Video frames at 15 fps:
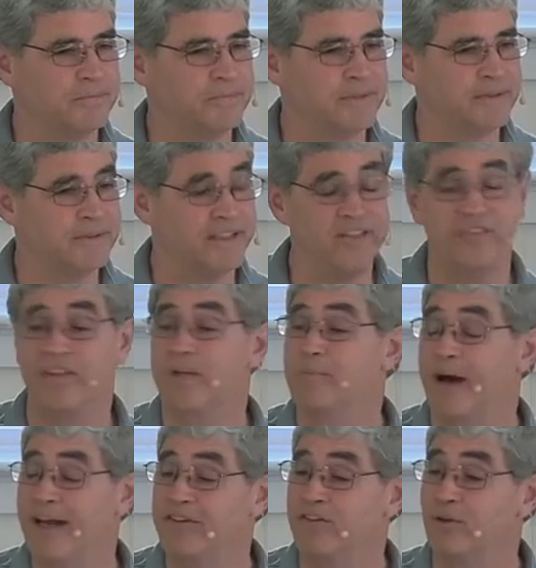at least in
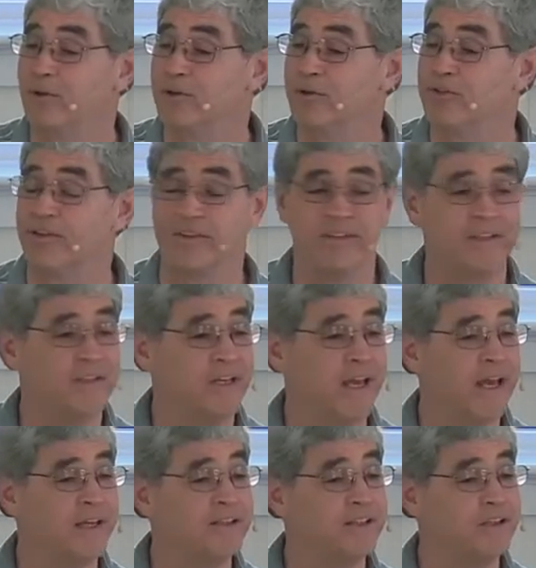my circles
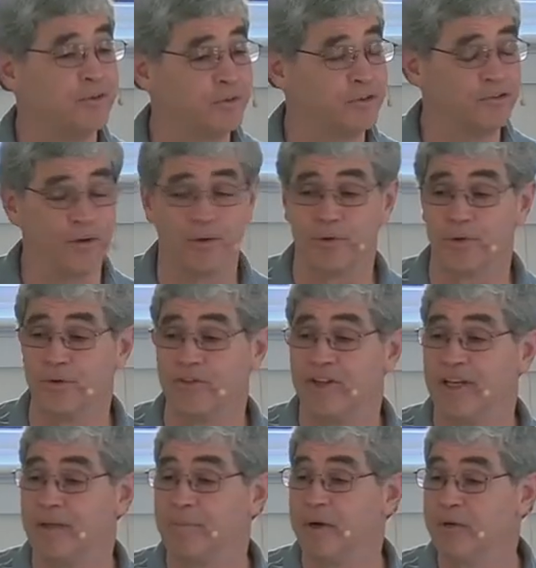and in your circles
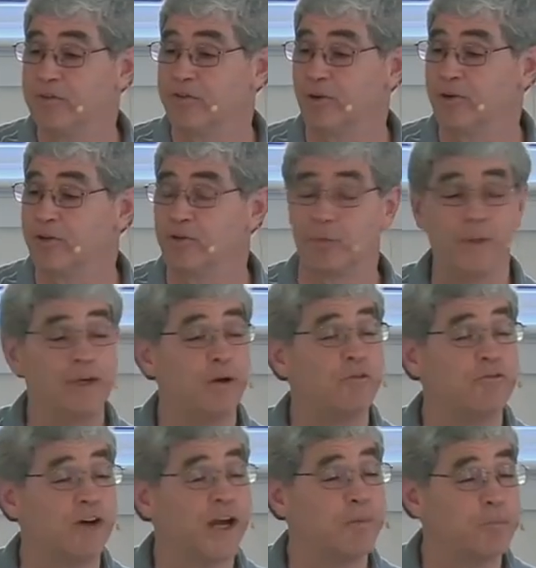and in most circles, we don't
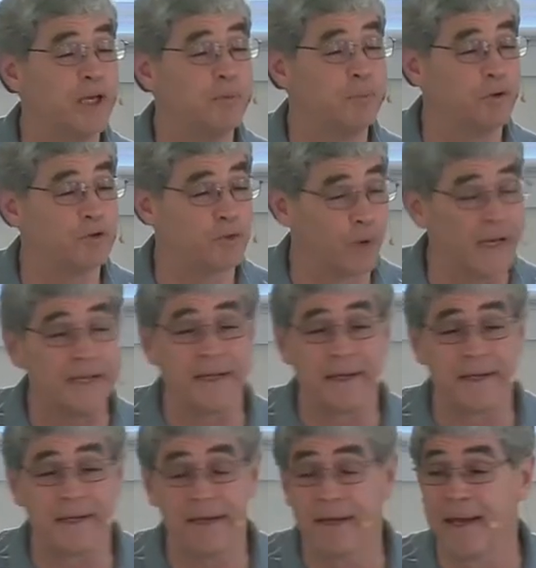find people
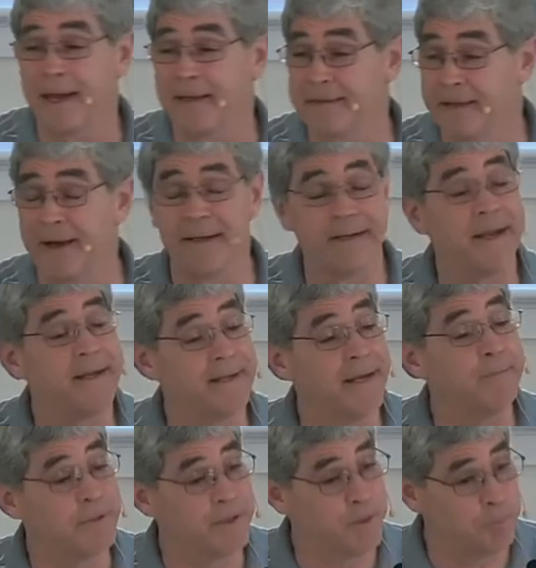drinking at 9
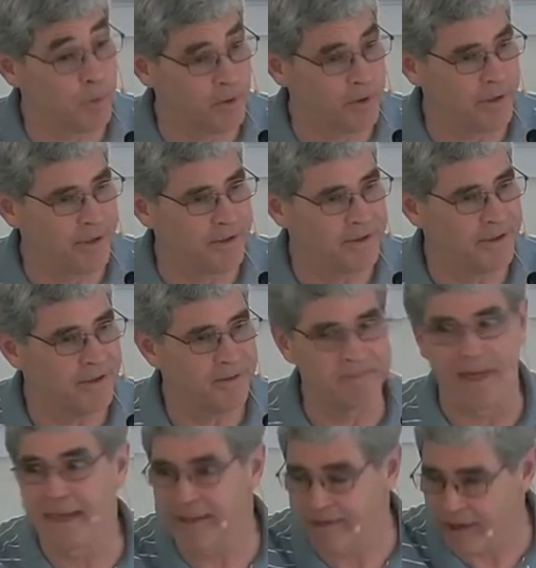a.m. in the morning.
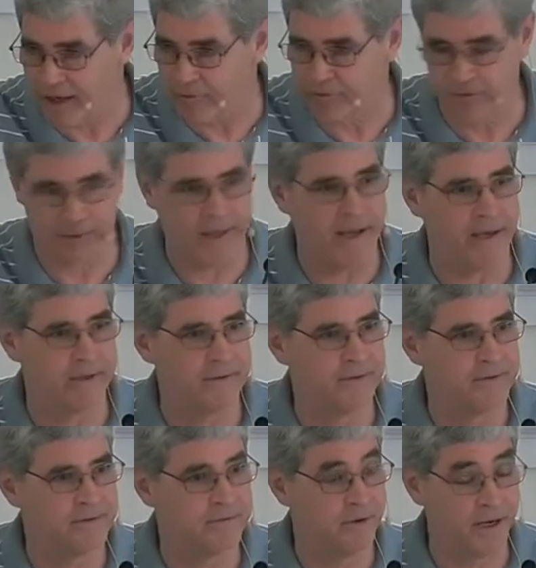Thank God for that,
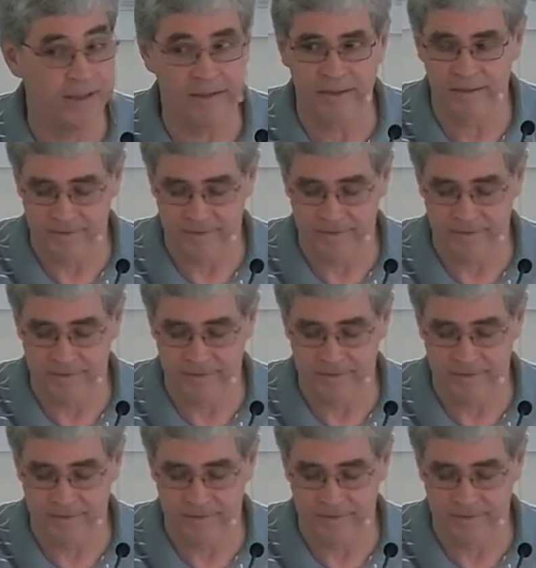right?